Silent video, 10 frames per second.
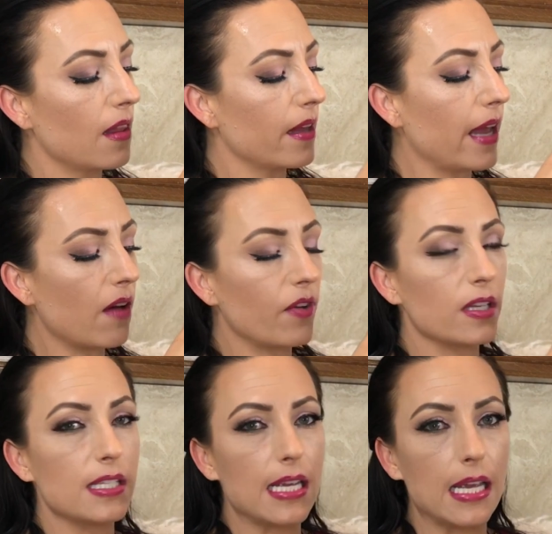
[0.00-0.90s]
The Kat
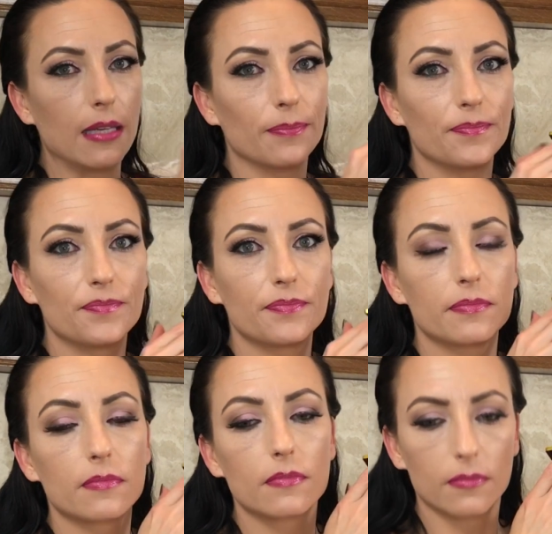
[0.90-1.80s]
Von D
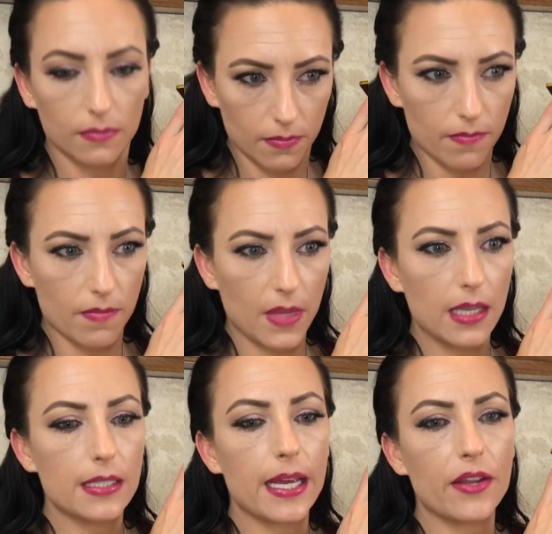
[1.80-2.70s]

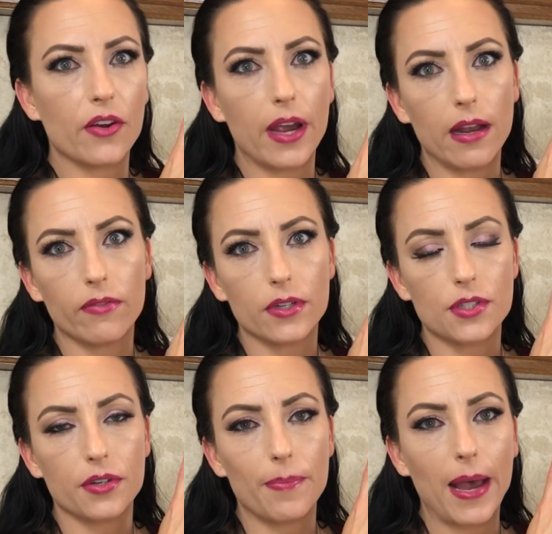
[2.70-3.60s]
10-year
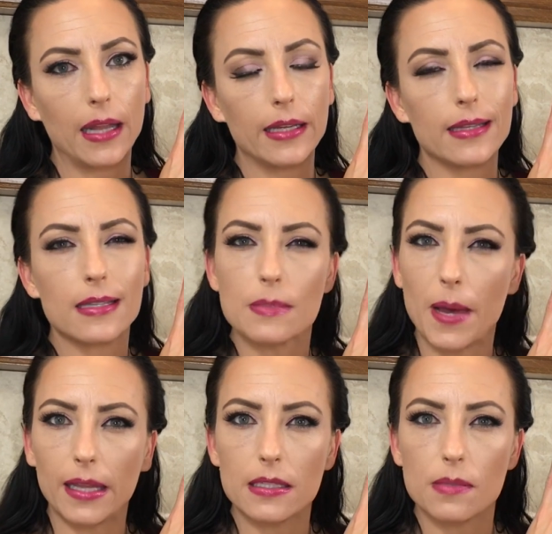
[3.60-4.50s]
anniversary palette. This
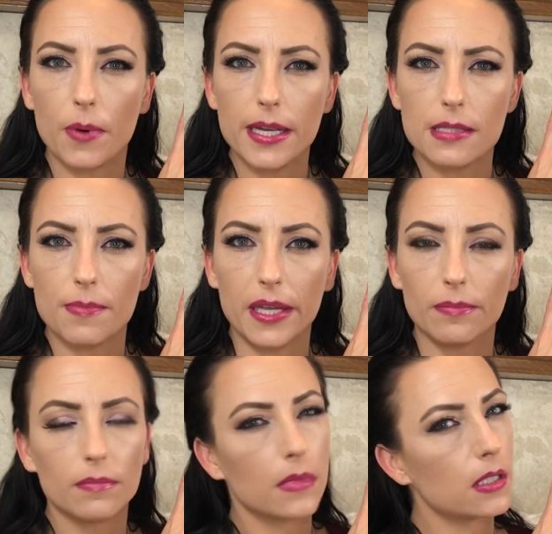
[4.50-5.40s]
palette surprised
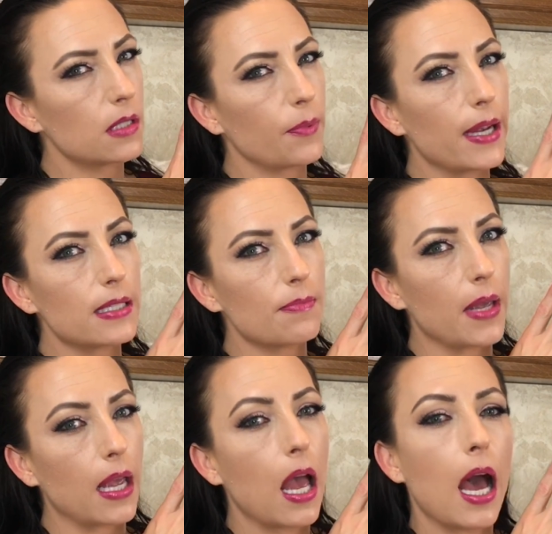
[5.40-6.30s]
me. Surprised
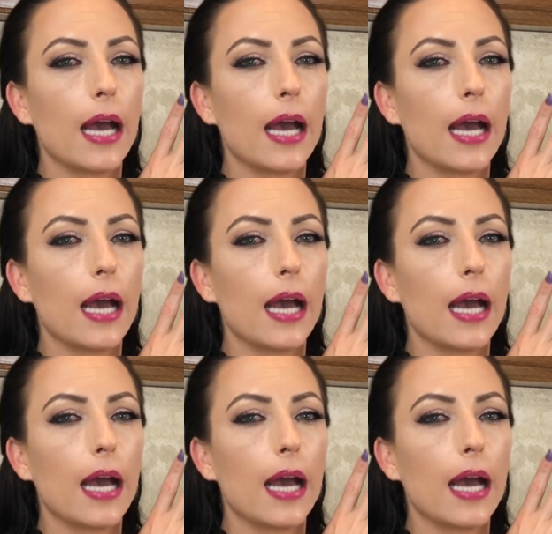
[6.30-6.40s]
me.